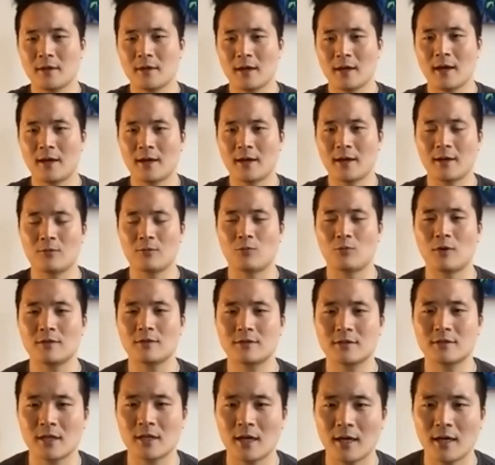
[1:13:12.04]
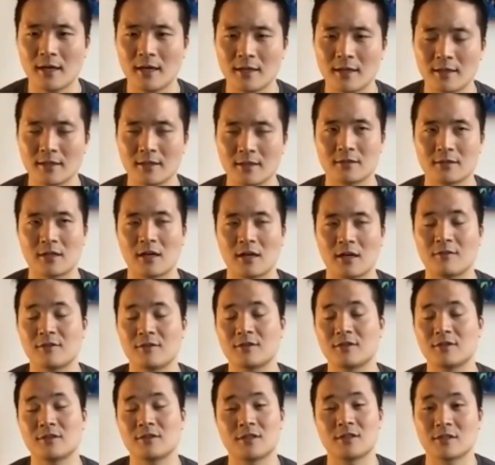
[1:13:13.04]
And one side is
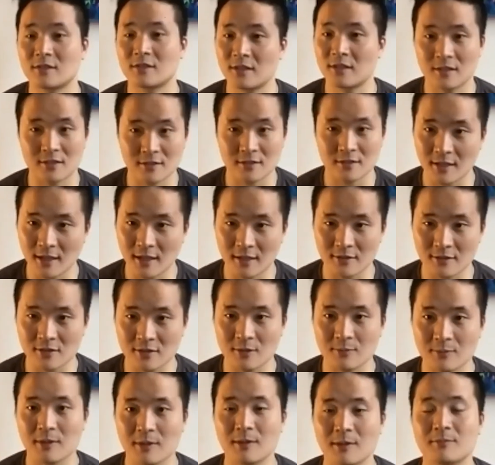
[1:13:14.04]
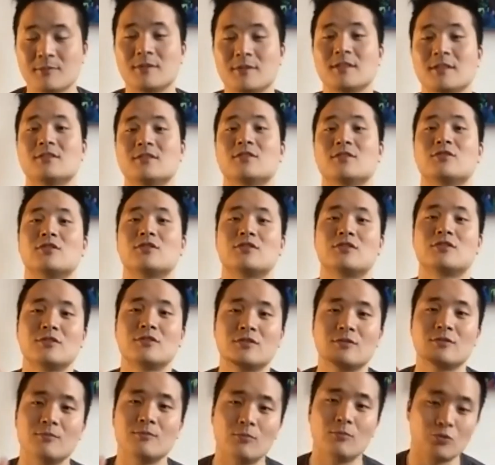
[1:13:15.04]
obviously just the aesthetic. Sometimes things are
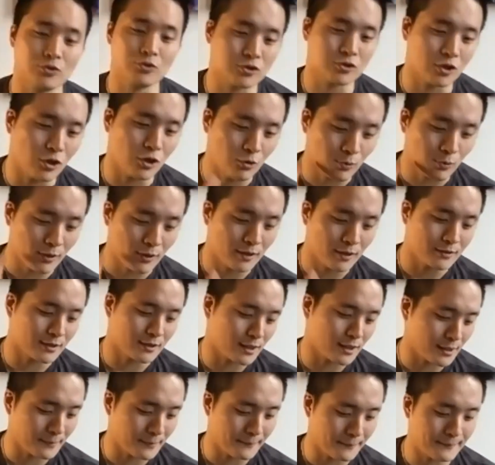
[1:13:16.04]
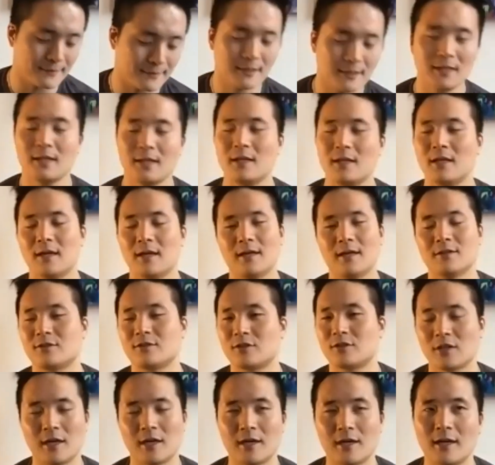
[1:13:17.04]
just so well done, and
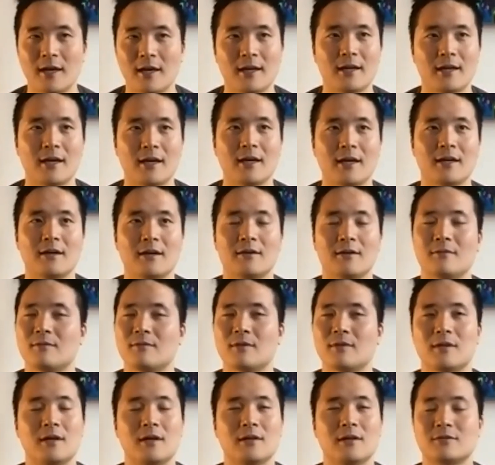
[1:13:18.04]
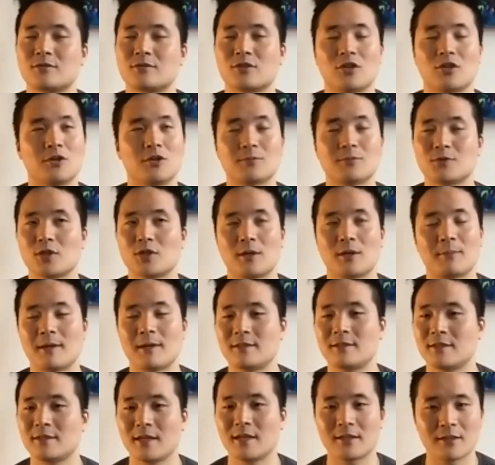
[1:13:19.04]
a sculpture I might
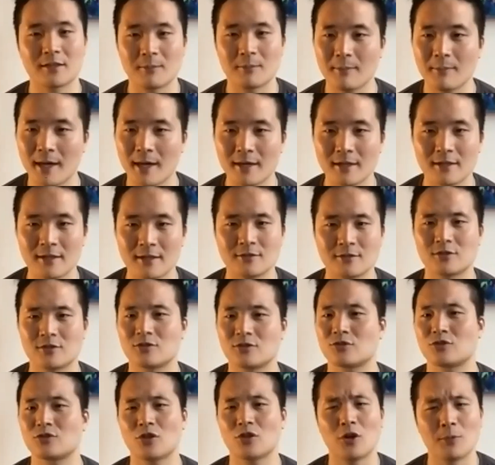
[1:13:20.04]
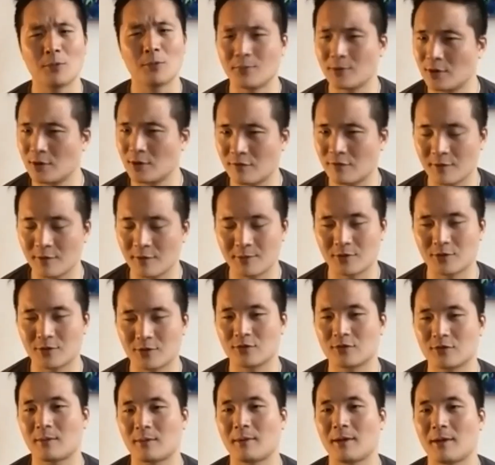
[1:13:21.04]
see at the Met is just so beautifully
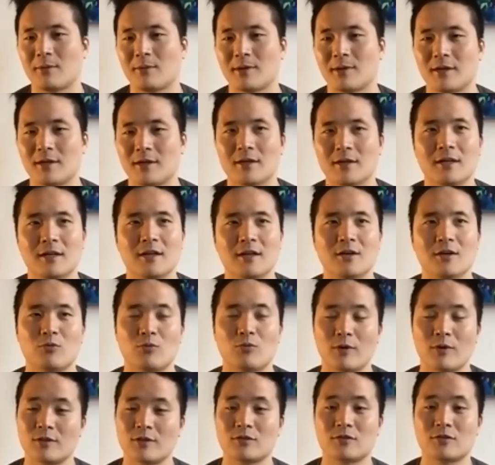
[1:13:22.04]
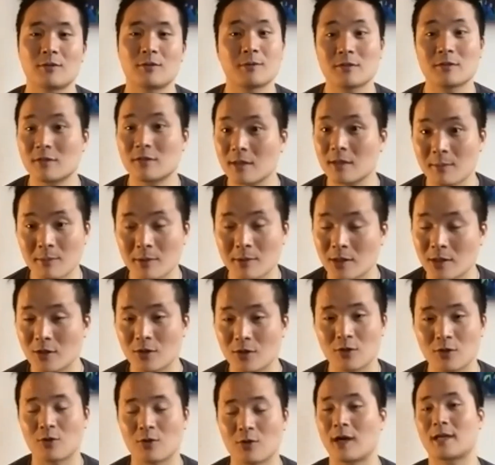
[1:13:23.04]
produced. I might want to render something
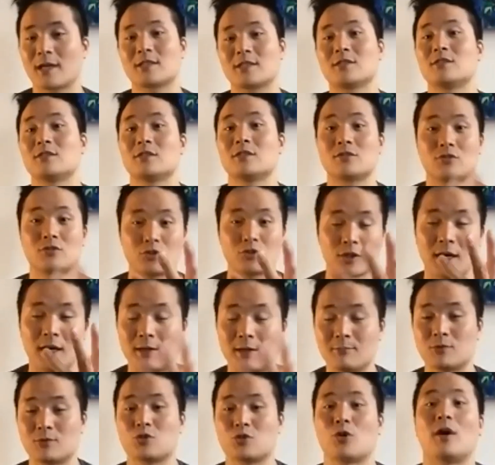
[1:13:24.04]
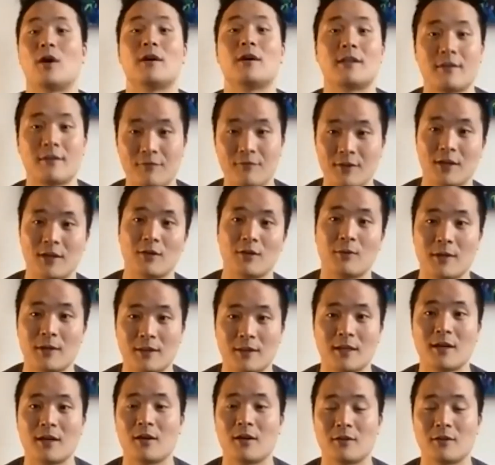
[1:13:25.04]
similar, or actually just I'm drawing that figure right
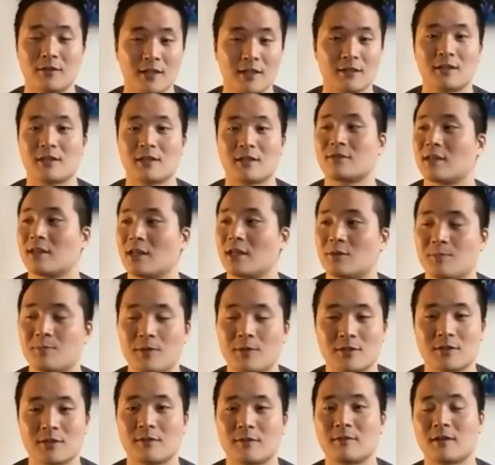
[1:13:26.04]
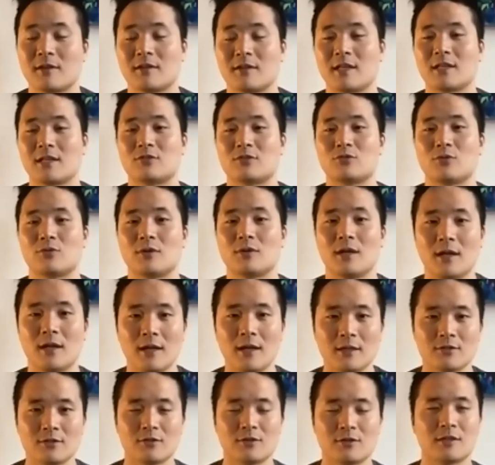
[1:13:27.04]
there. I'll take that sketchbook, something of that sort.
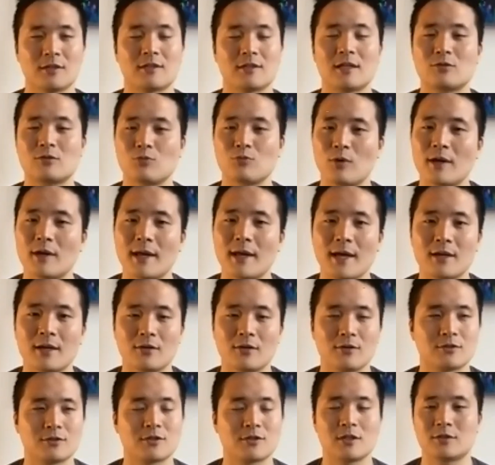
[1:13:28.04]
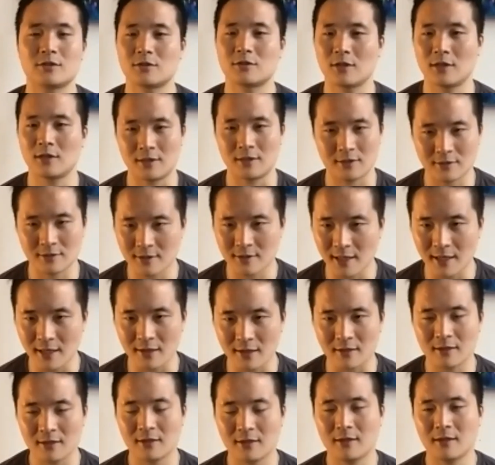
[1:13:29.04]
So that's one angle. It's an
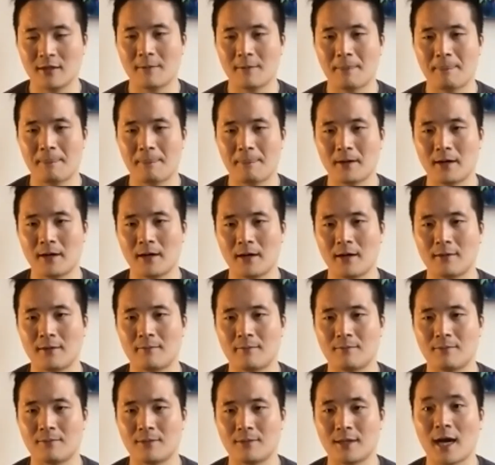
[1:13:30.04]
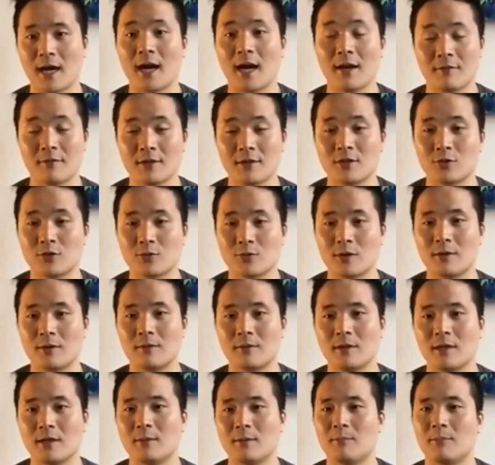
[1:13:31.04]
aesthetic dive into it.
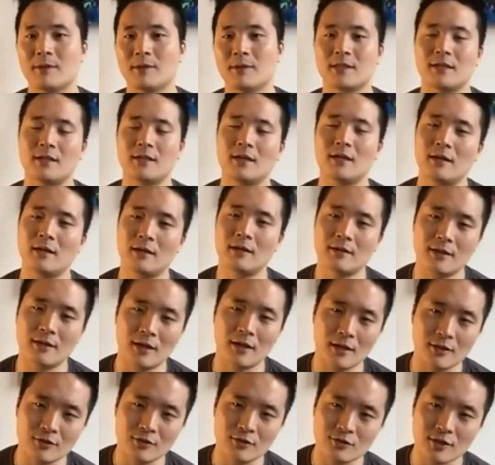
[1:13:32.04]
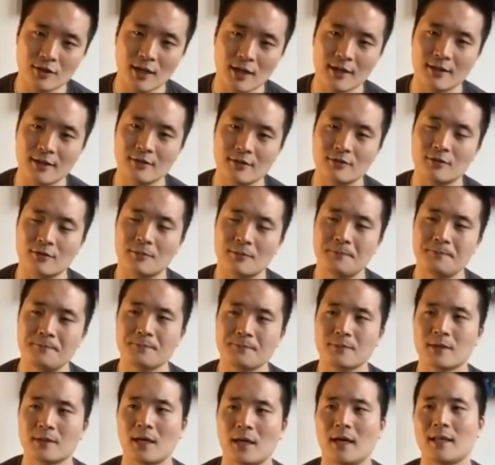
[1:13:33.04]
But then the other side is
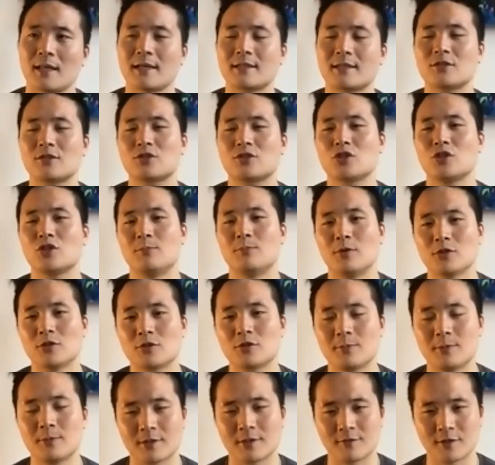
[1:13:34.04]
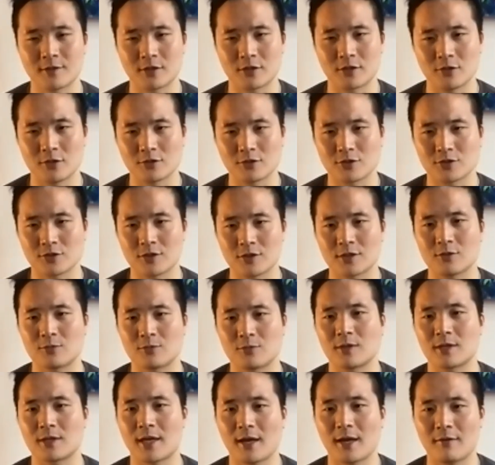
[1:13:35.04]
I like to show multiple different cultures onto
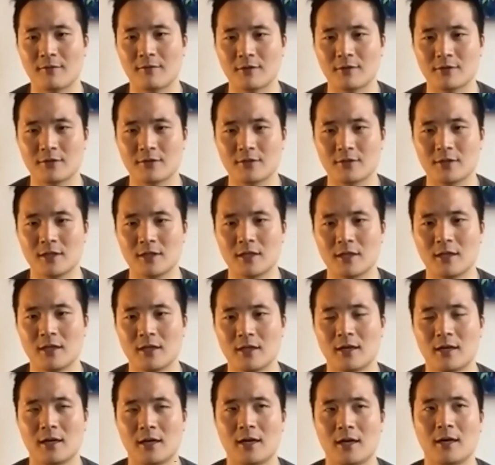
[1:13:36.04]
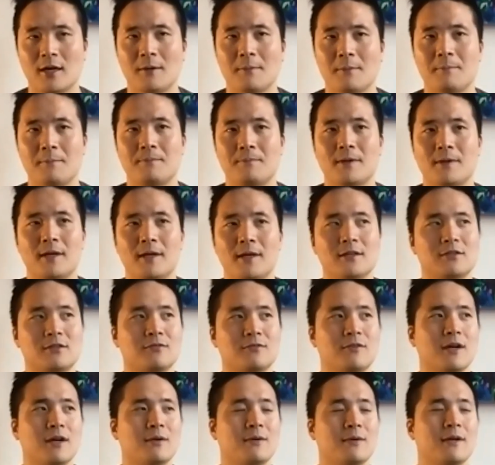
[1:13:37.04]
one canvas, and it's
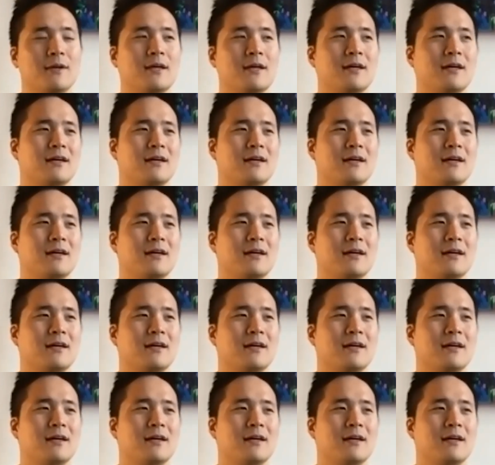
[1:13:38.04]
very